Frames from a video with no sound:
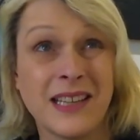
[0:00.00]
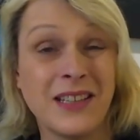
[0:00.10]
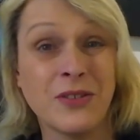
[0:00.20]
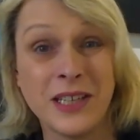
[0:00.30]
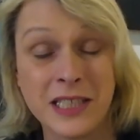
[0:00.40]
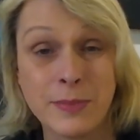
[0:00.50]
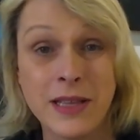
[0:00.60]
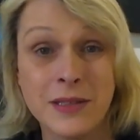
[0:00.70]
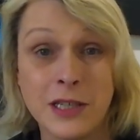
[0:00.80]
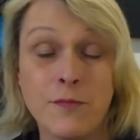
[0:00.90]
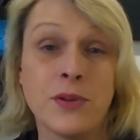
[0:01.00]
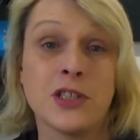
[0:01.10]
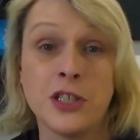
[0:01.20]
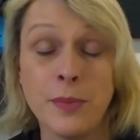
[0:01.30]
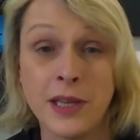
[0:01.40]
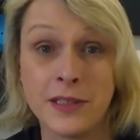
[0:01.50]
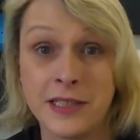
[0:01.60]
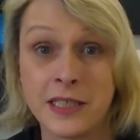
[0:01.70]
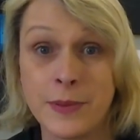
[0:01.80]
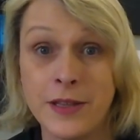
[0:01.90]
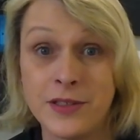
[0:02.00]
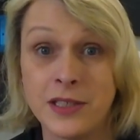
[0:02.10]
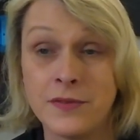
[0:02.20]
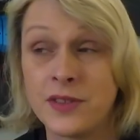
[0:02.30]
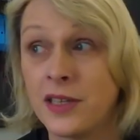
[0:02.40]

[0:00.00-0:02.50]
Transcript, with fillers: They're not expensive expensive, but the shipping is expensive.